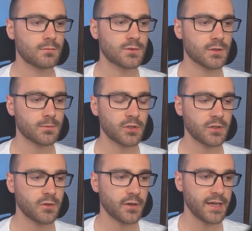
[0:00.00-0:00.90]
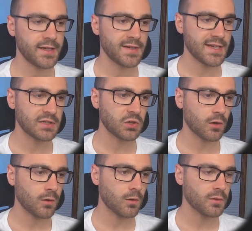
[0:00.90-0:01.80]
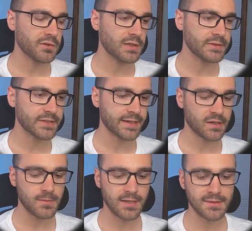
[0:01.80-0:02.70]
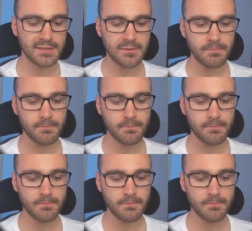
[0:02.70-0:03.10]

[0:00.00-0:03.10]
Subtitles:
So I'm going to go ahead and call the exec command.